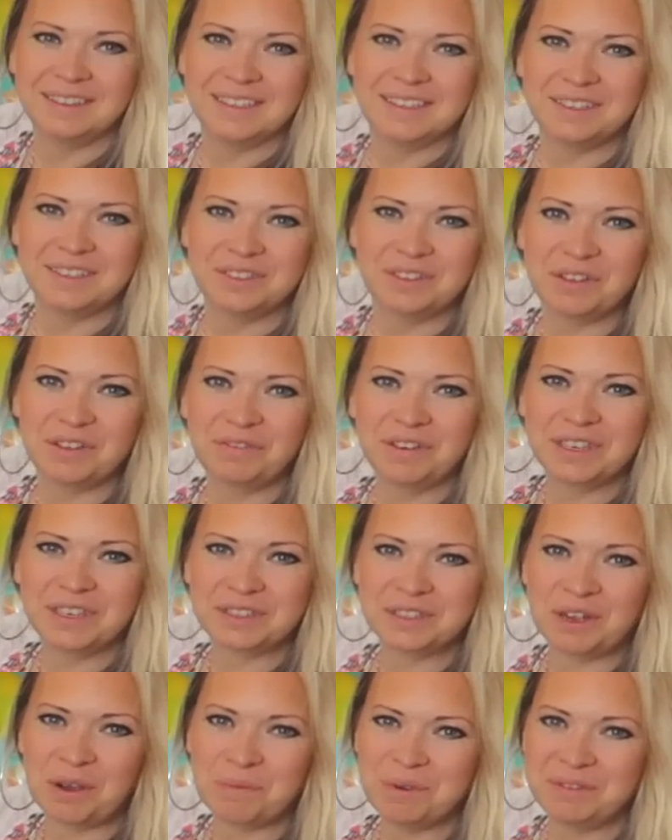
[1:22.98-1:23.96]
This is the
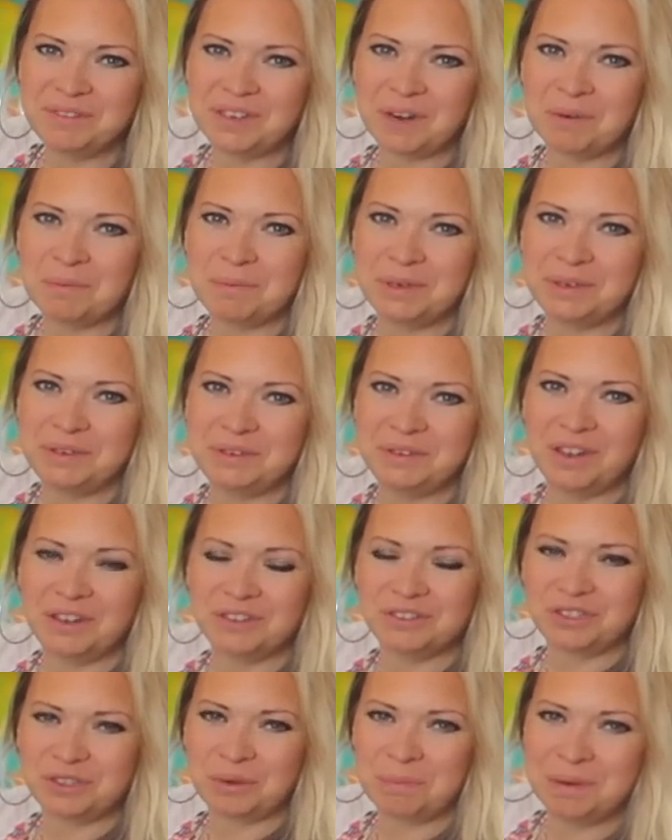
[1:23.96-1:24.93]
first time we've done a balloon
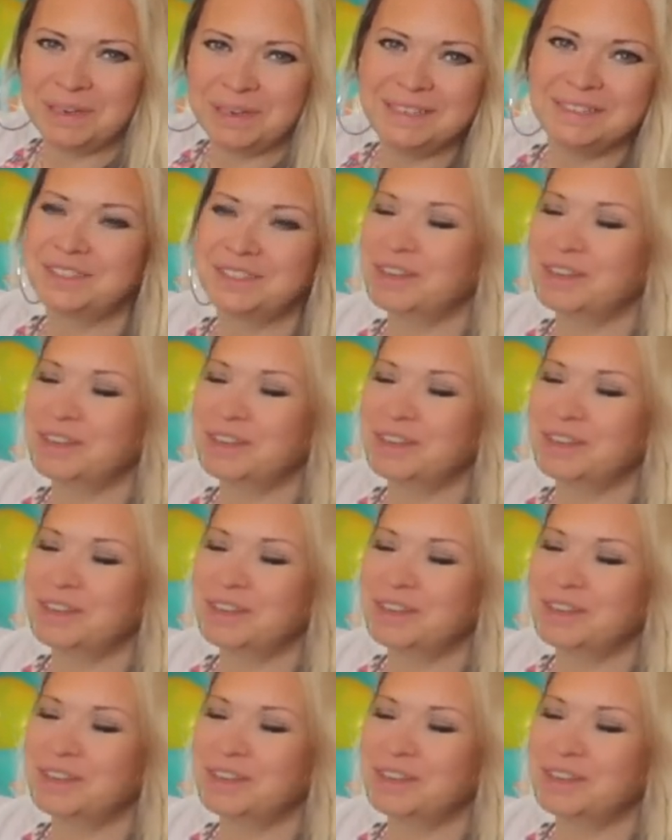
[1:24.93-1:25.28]
arch, so please